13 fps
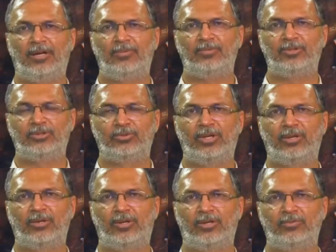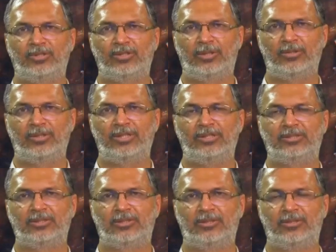which would have got without a
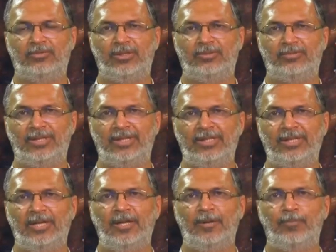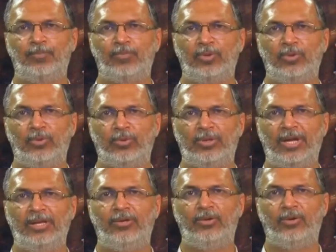distorted wavefront, you
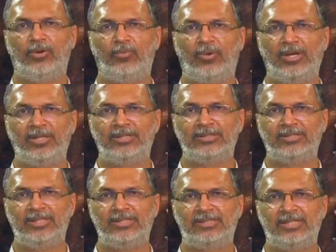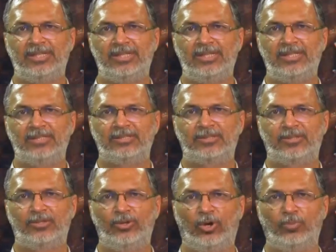can know what is the
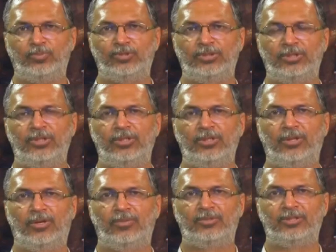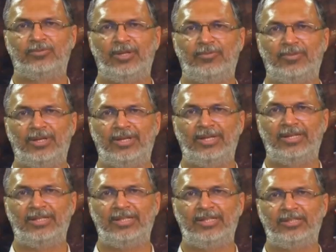instantaneous slopes of this wavefront
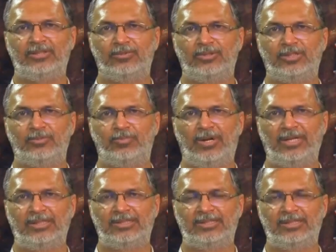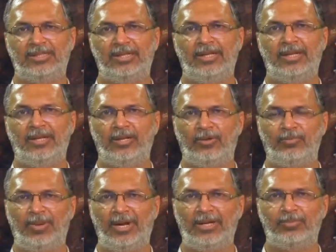at each of these parts. Now,
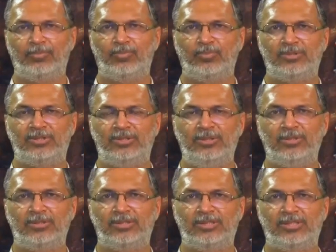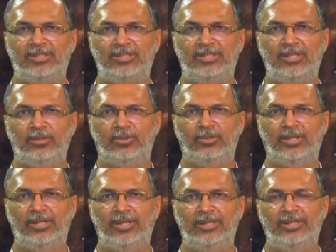by stitching
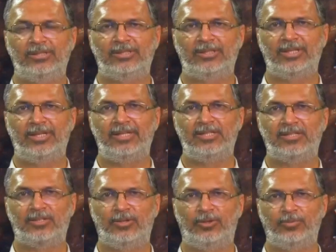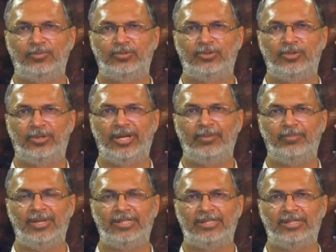together the instantaneous slopes, you
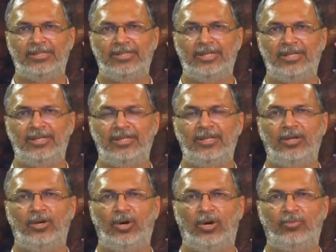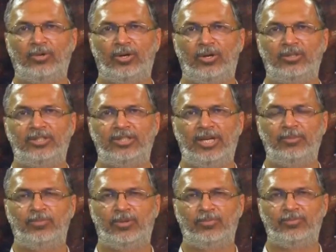can measure the overall
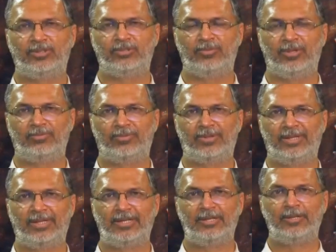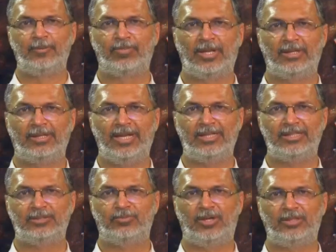shape of this wavefront. and that
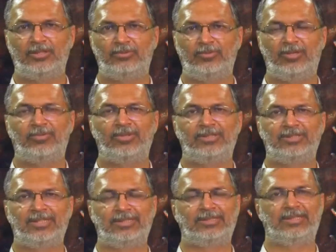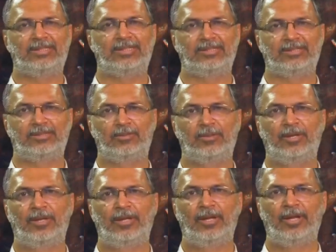is what this wavefront sensor does.
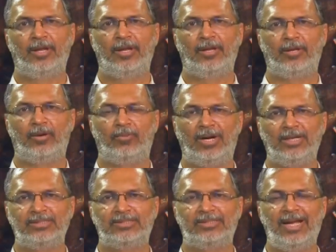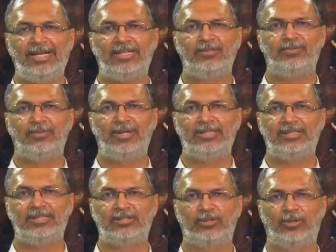Now, once that
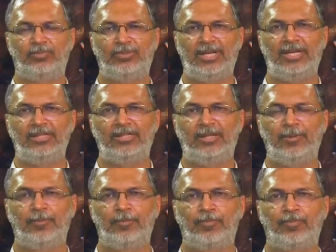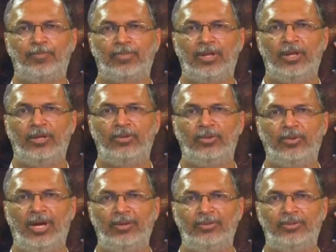information is obtained,
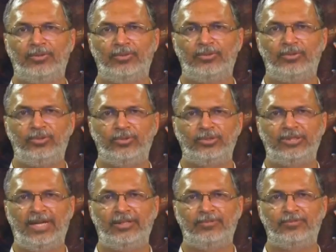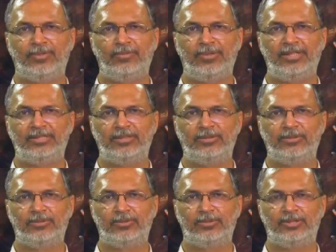you have to use that information
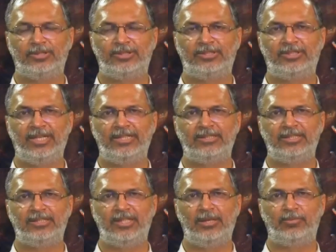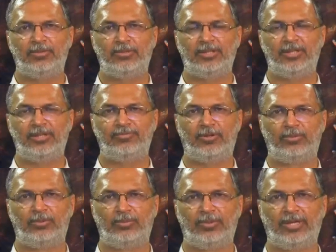to change the shape of the
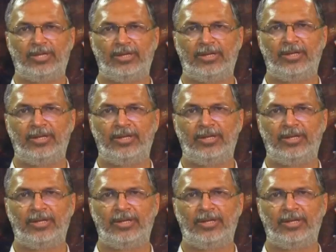deformable mirror,